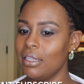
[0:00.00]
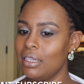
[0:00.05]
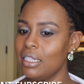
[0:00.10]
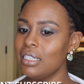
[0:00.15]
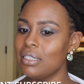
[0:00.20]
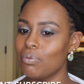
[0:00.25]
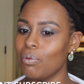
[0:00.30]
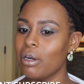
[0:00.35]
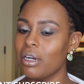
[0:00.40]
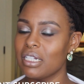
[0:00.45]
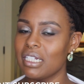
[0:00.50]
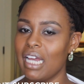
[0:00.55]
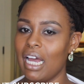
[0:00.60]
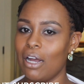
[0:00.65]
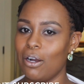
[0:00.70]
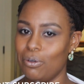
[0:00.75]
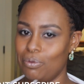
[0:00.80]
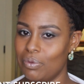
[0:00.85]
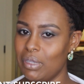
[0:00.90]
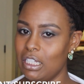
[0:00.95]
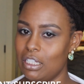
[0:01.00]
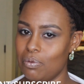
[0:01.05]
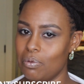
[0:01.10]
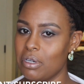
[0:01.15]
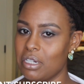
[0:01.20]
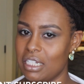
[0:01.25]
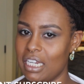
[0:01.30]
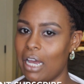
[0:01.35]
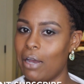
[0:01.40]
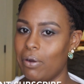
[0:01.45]
this worked out. This
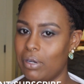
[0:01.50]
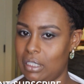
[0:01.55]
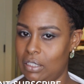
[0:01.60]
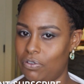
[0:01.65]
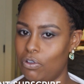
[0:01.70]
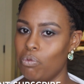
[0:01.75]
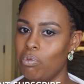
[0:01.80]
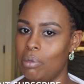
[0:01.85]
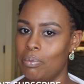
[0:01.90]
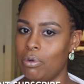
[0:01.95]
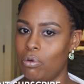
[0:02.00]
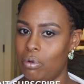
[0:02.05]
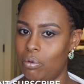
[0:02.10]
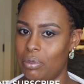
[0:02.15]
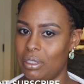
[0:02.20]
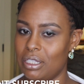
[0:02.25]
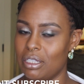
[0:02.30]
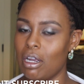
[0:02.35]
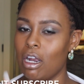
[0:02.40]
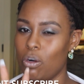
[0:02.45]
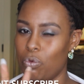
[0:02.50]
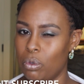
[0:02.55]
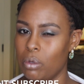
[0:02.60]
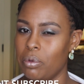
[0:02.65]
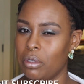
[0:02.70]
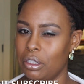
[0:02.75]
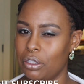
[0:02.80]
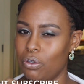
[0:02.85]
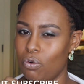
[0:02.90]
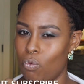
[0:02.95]
worked out, because if you remember when we started, we
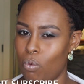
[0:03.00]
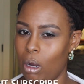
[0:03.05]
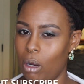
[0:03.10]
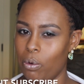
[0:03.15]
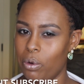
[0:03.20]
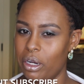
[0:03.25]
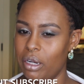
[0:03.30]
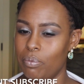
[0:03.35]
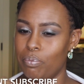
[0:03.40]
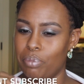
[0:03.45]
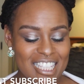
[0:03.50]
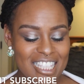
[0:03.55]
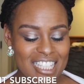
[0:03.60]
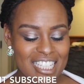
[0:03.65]
were a little worried.